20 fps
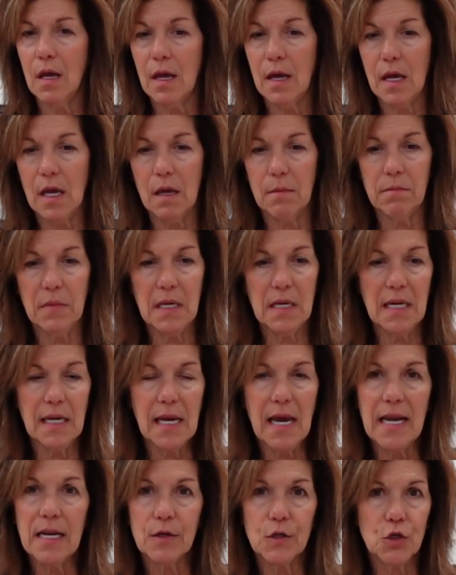any
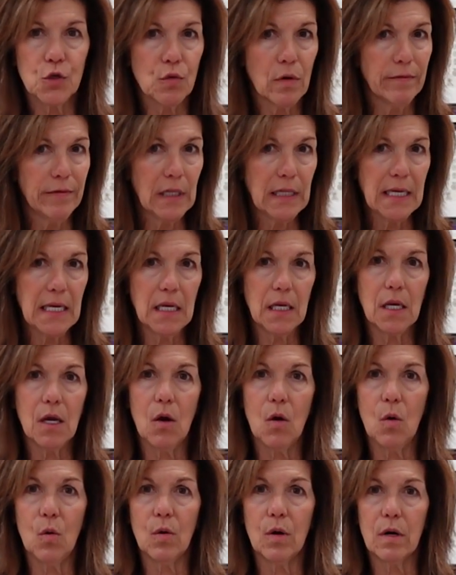kind of shriveling
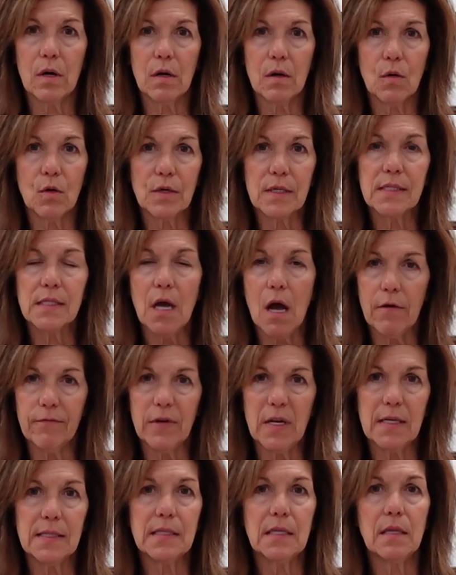or
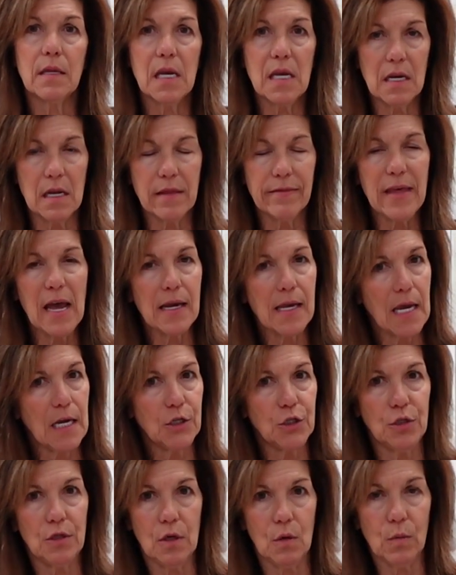softness, and in that
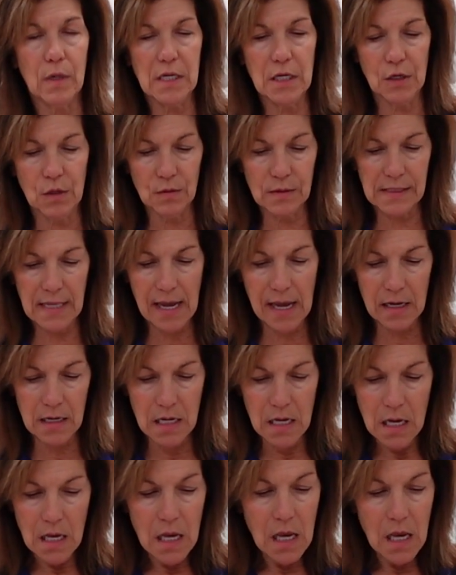case you don't want to use that.